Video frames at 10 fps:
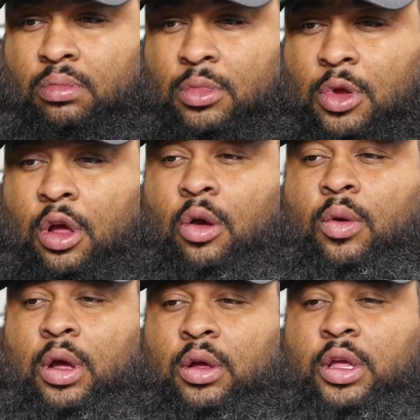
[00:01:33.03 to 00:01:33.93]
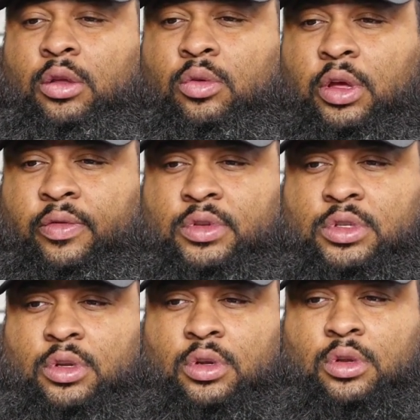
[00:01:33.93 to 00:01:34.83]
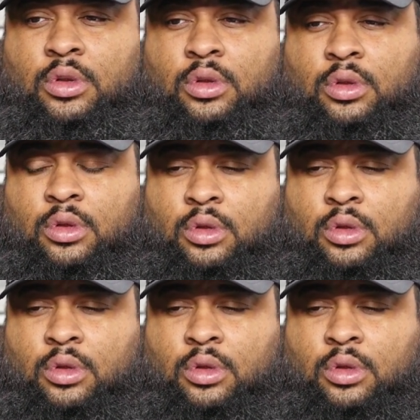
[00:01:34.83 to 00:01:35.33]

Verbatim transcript: Oh, wow. Some of the boys still want to fight.